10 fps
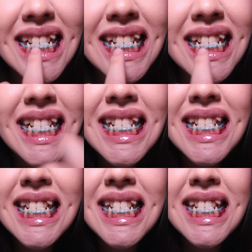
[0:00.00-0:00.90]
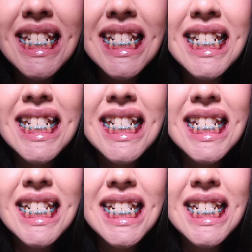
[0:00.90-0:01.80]

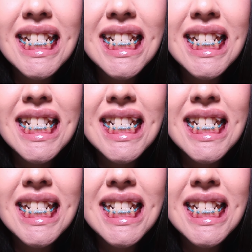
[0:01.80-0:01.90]
No one is speaking in this clip.